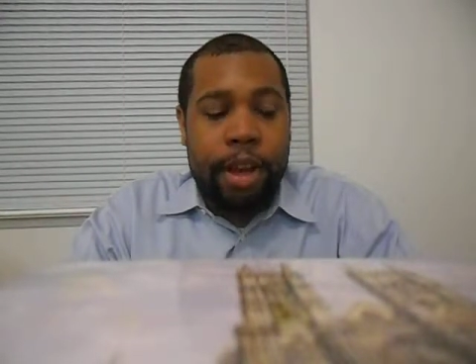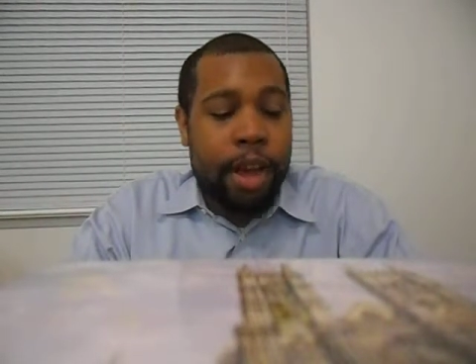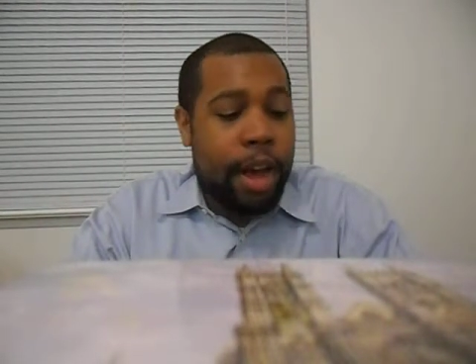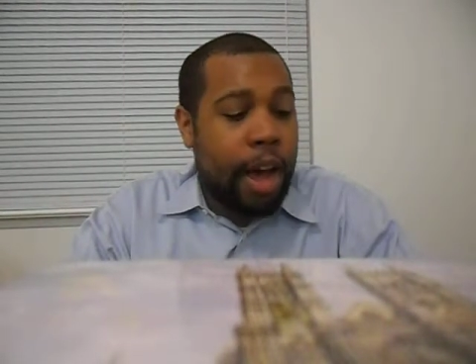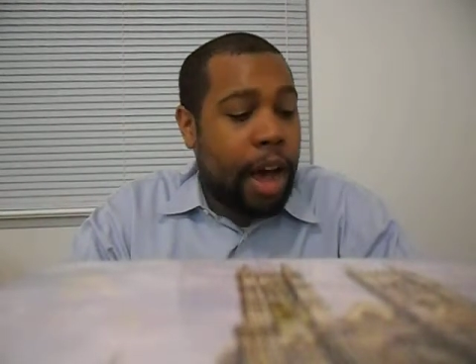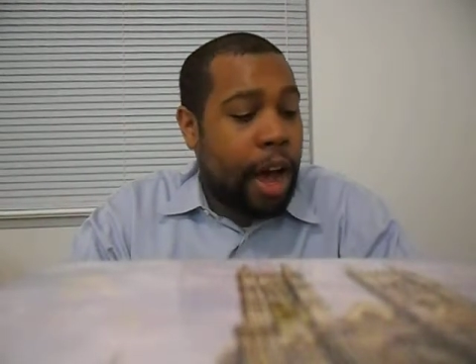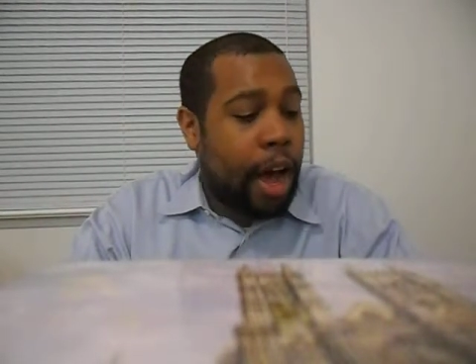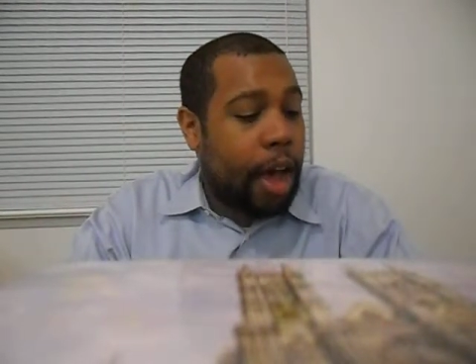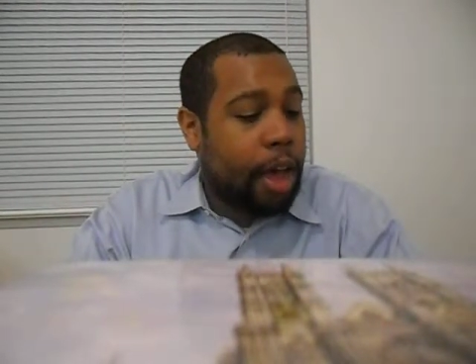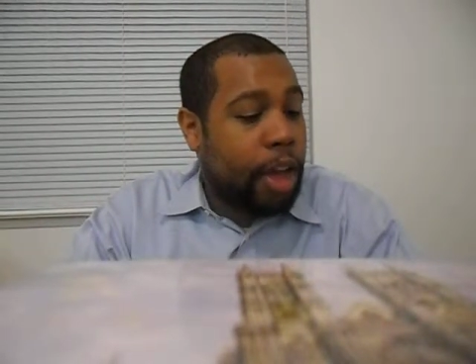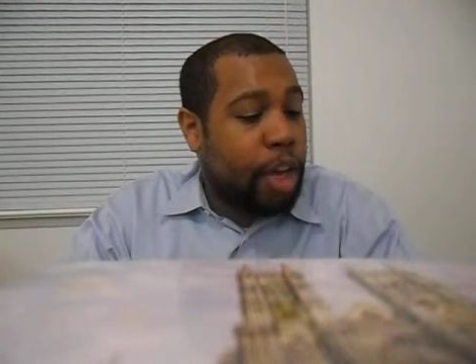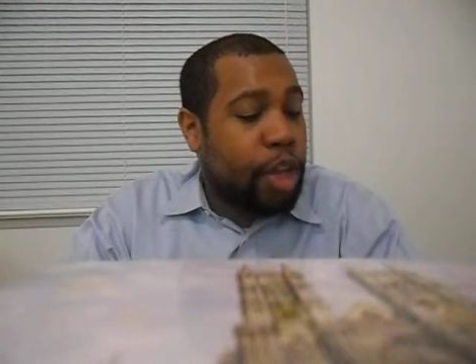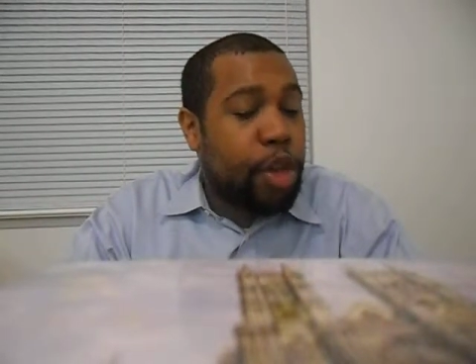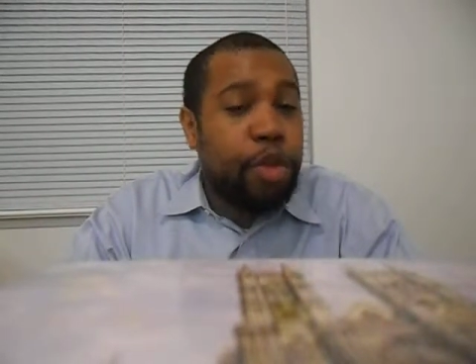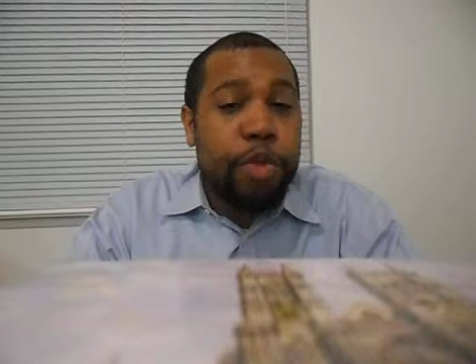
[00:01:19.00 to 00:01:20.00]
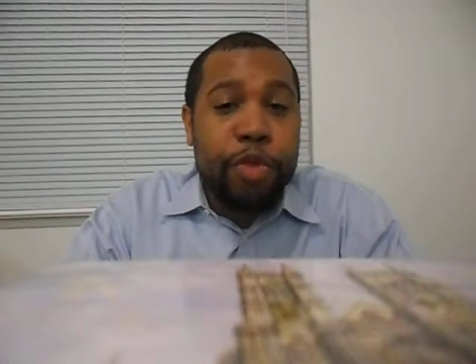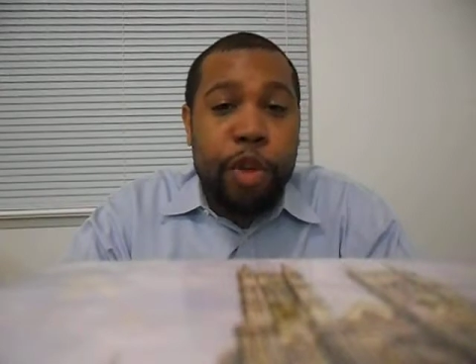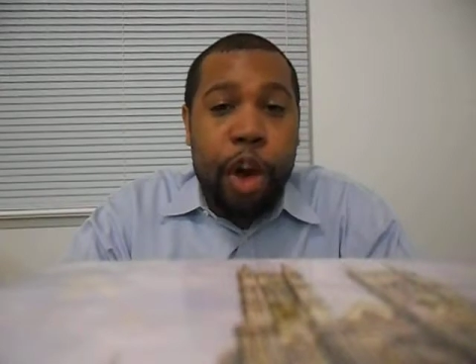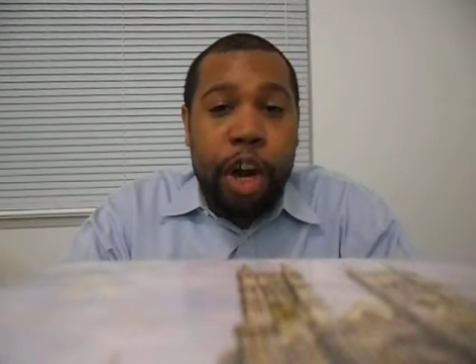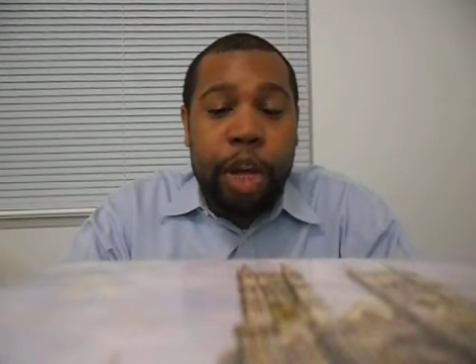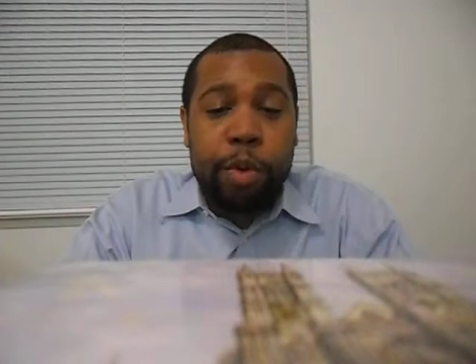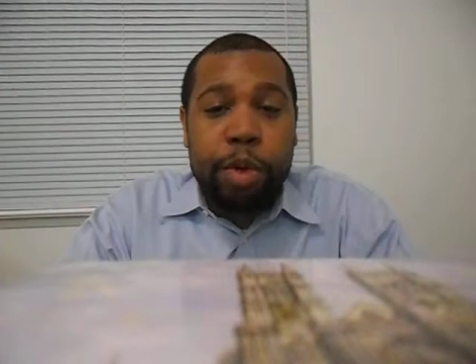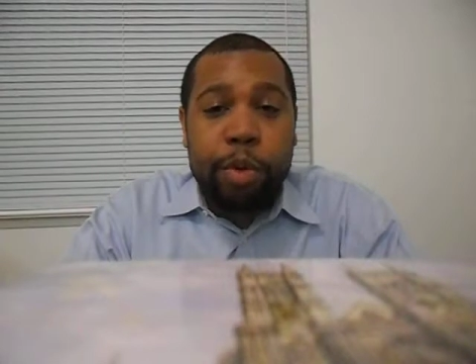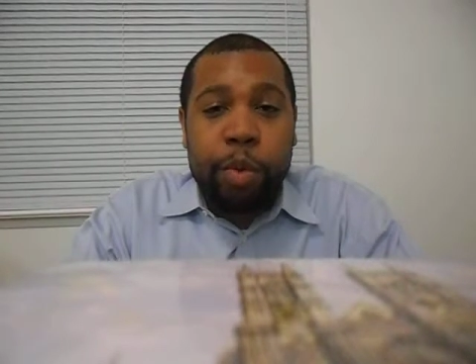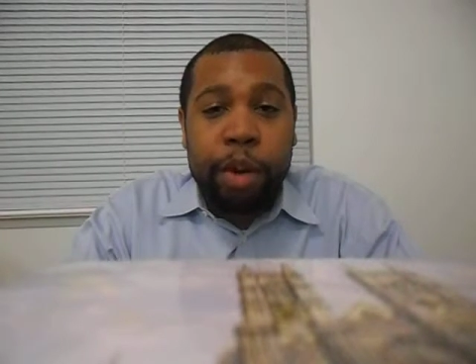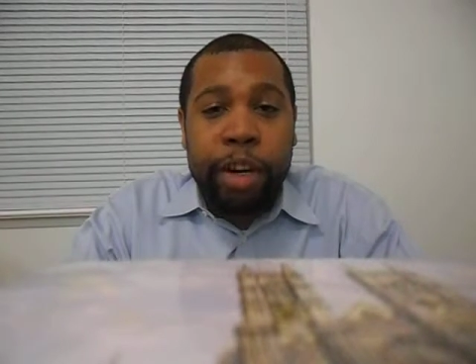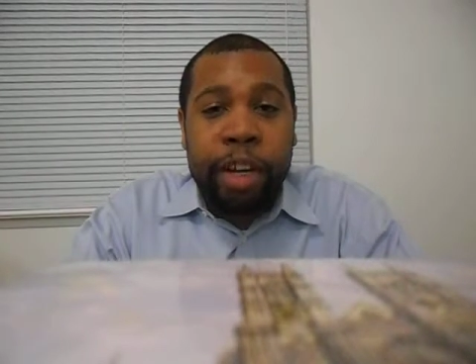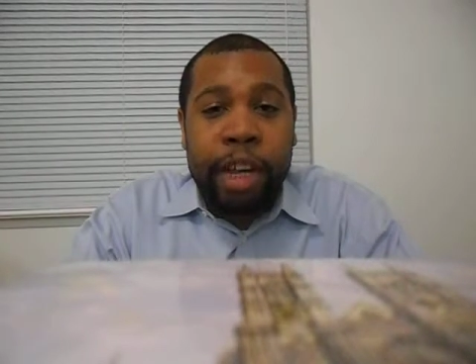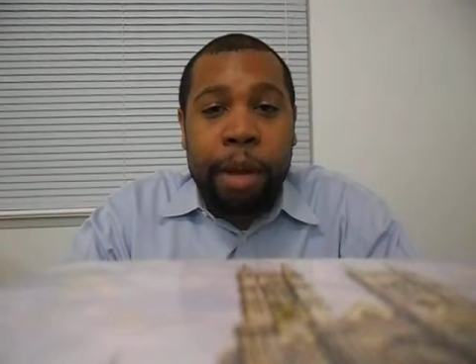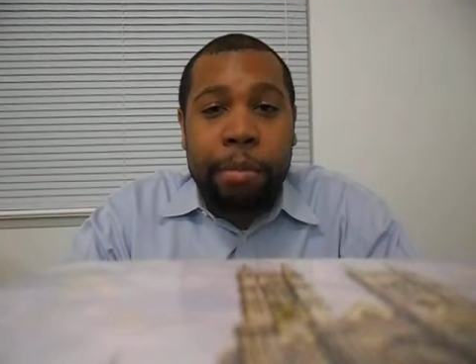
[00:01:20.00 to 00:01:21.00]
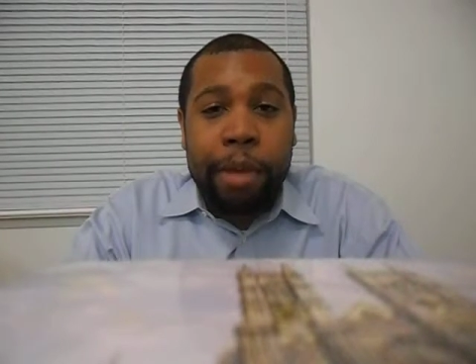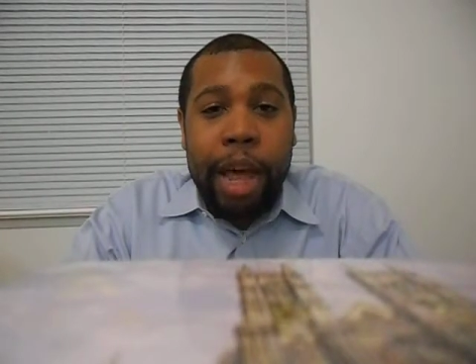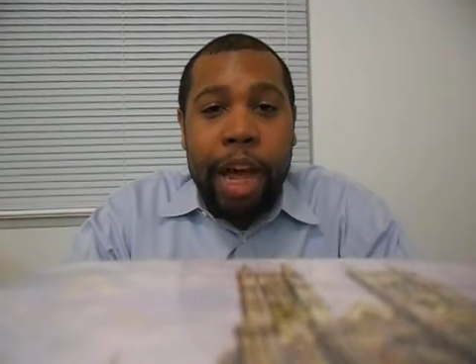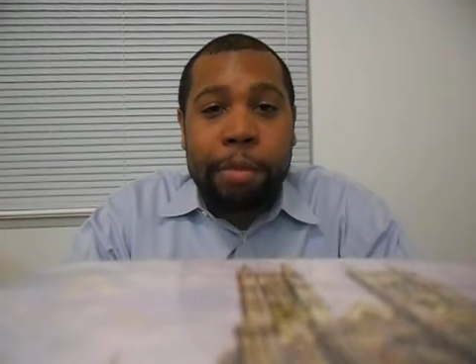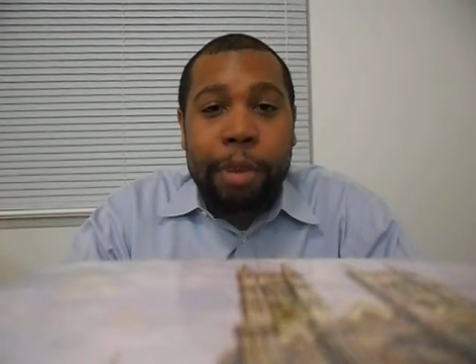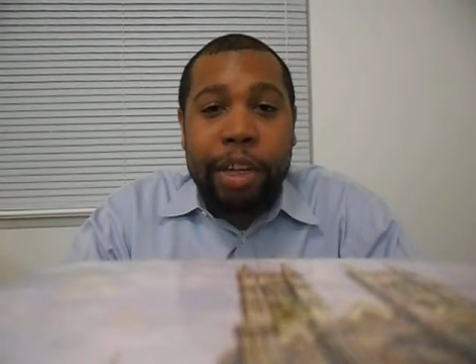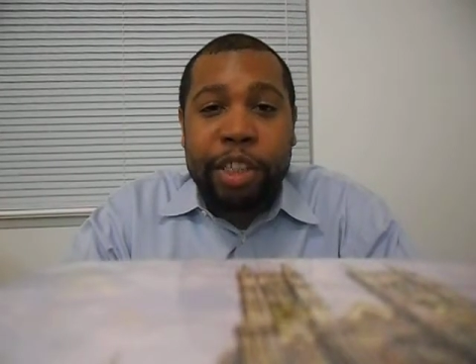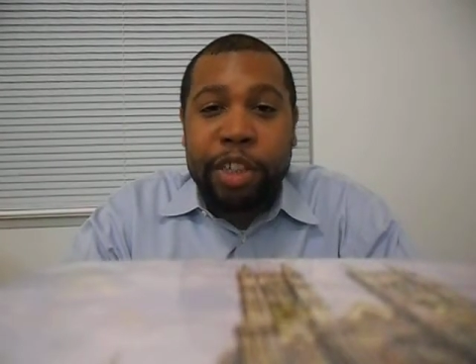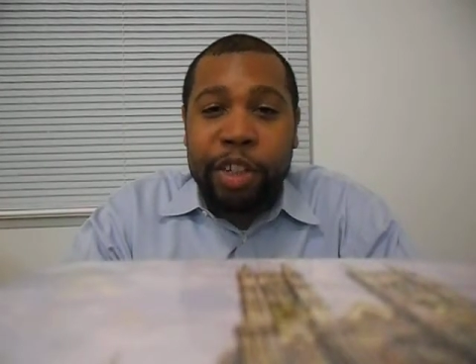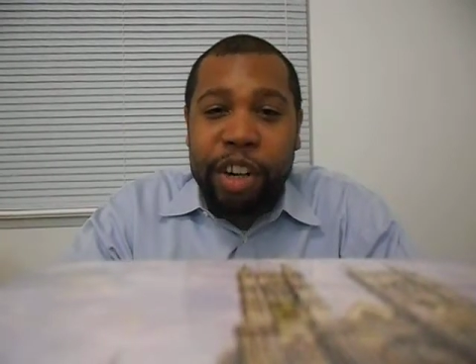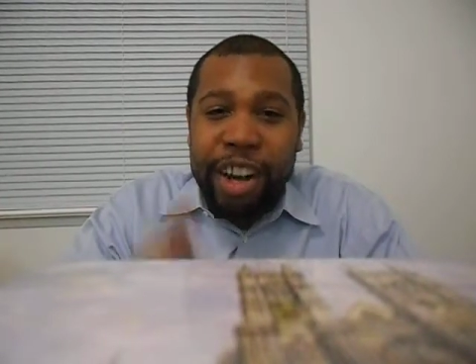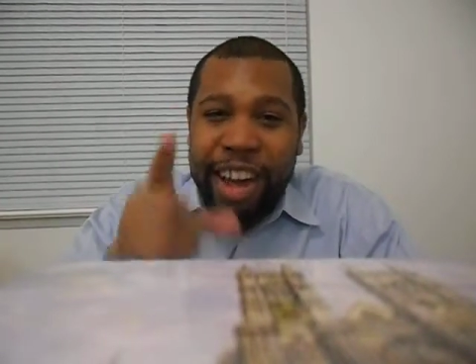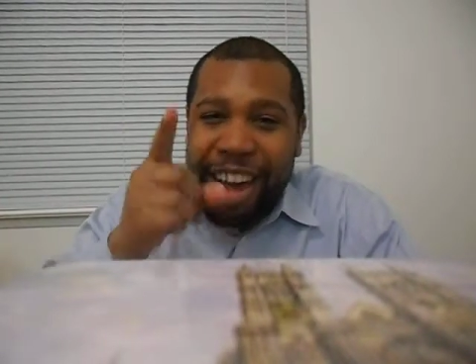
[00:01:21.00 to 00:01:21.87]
Ha! You thought it was working at Blockbuster.